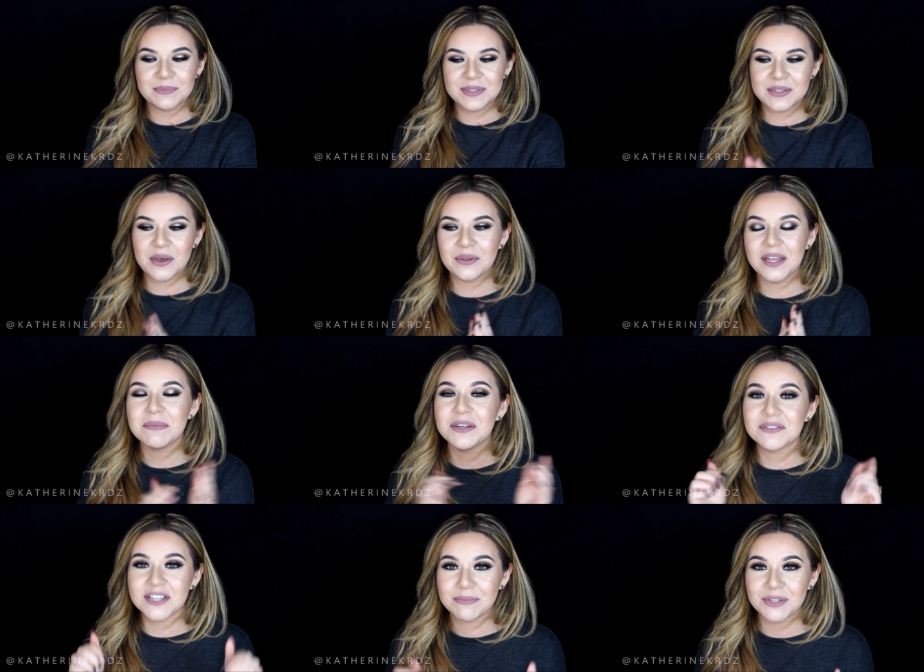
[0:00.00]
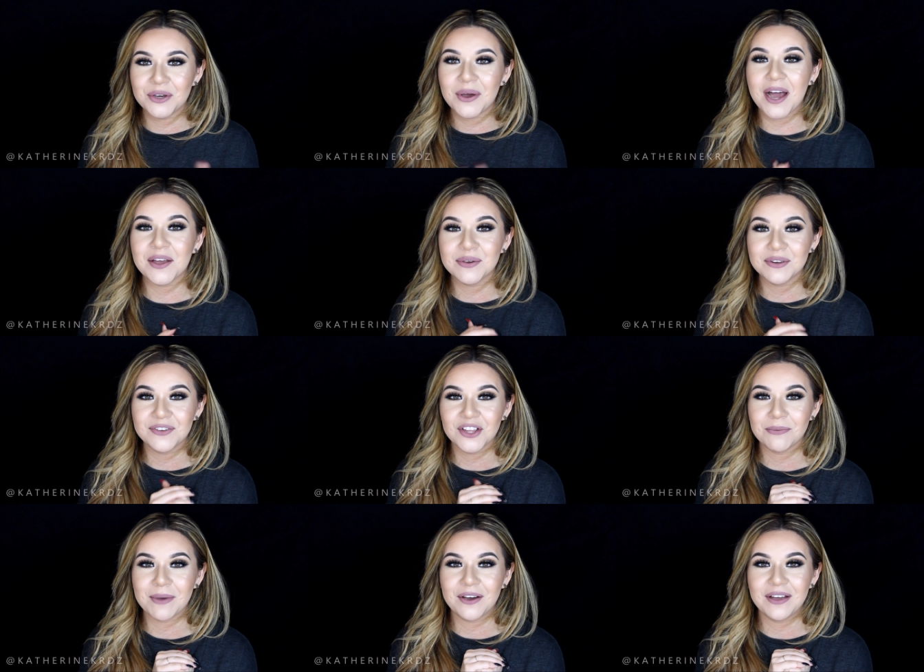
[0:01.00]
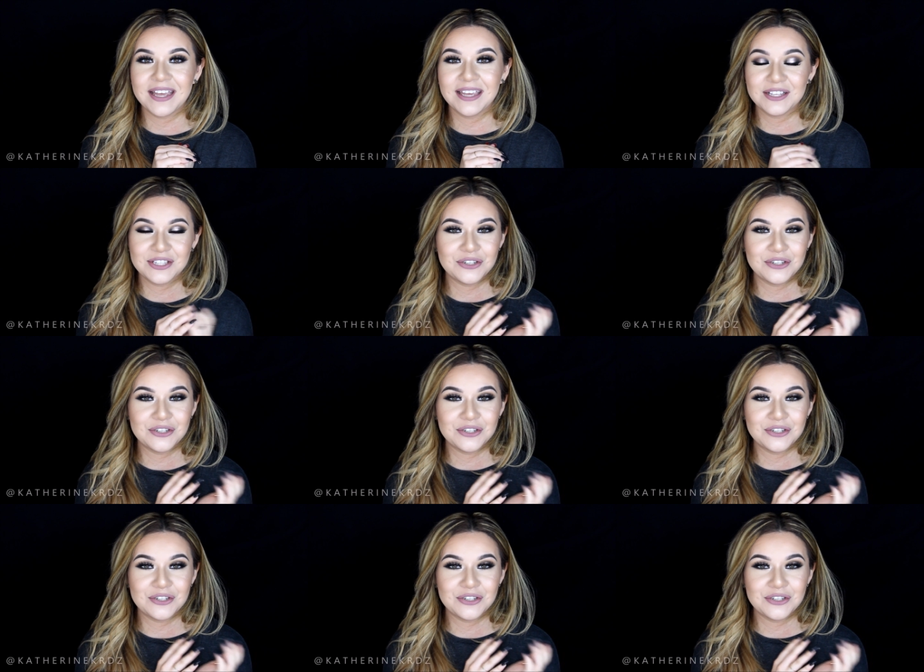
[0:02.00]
So let me know down below how you would feel about a get